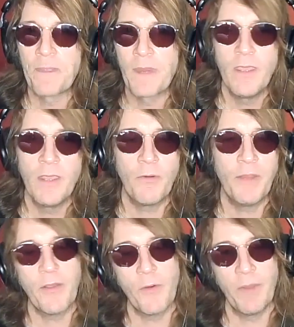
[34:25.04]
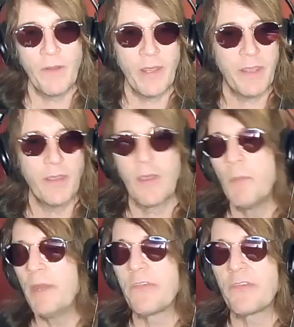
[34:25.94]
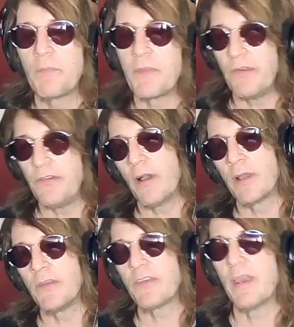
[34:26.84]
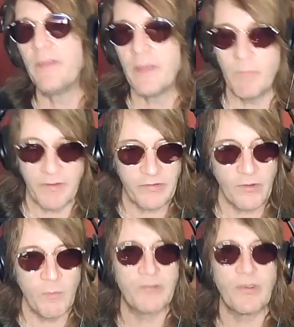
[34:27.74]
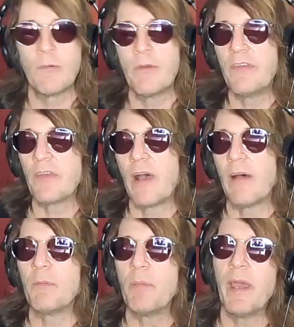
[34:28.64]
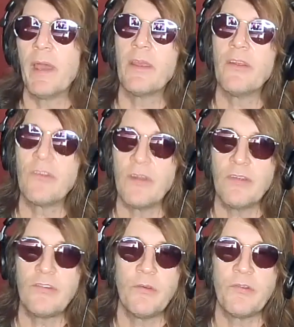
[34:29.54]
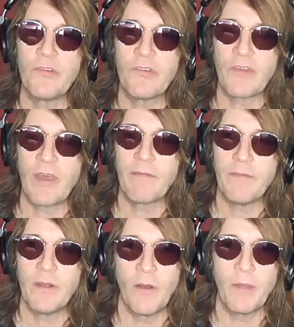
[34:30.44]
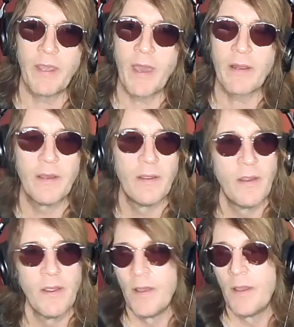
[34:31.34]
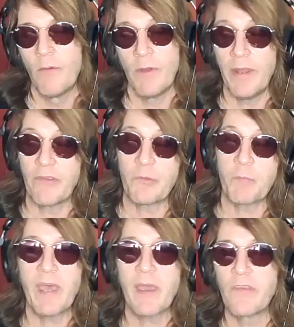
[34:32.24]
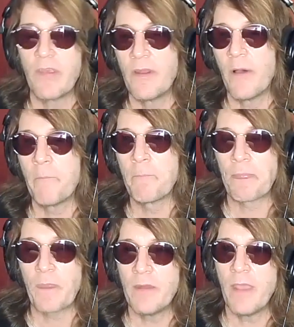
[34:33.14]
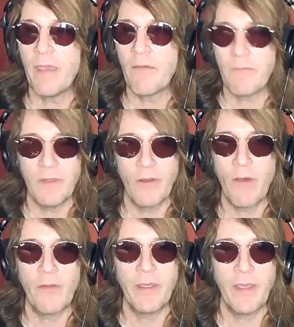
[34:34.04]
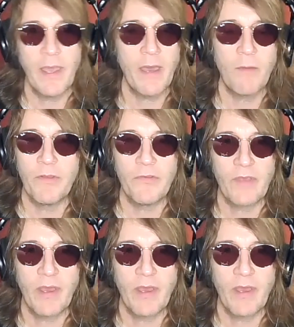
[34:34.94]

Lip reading: when you go in, like you come into something as young as I did with so much unresolved baggage and issues and stuff, we gotta. What do you expect, And then, all he had was